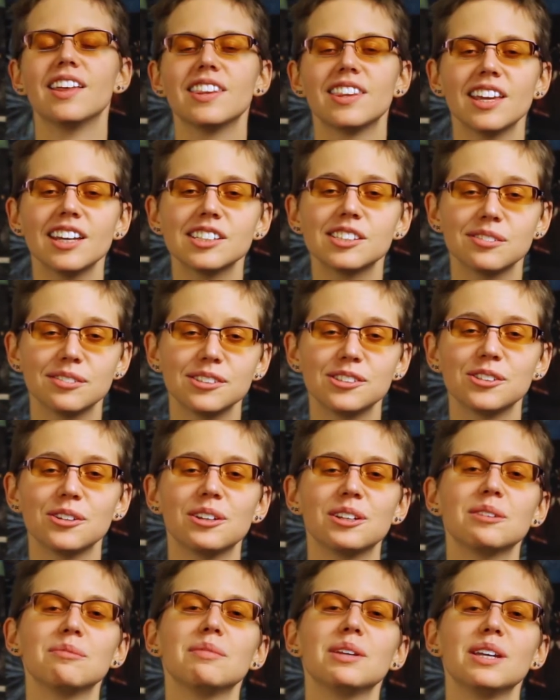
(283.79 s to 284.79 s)
Thanks for
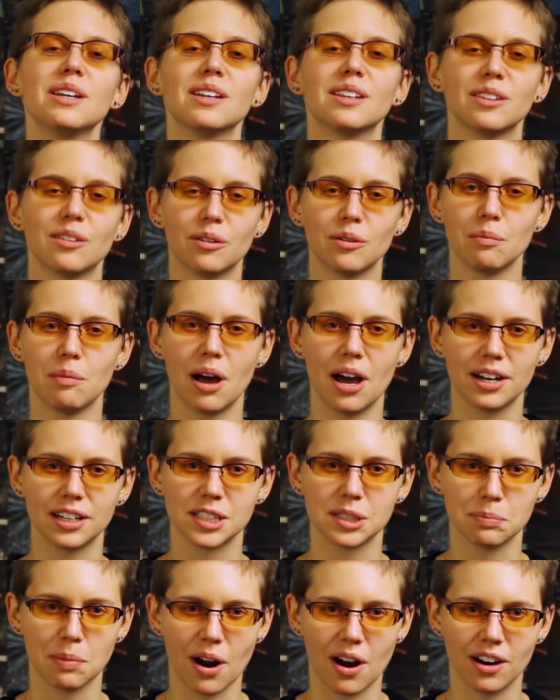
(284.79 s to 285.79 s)
joining me in the
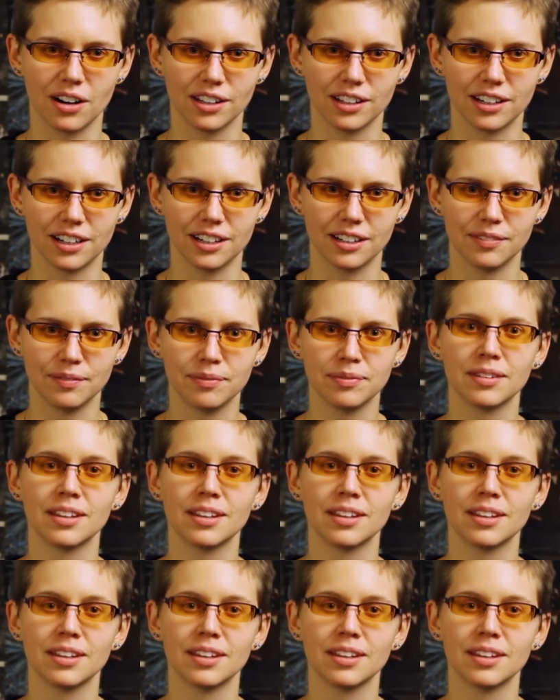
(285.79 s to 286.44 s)
Robotics Parlour.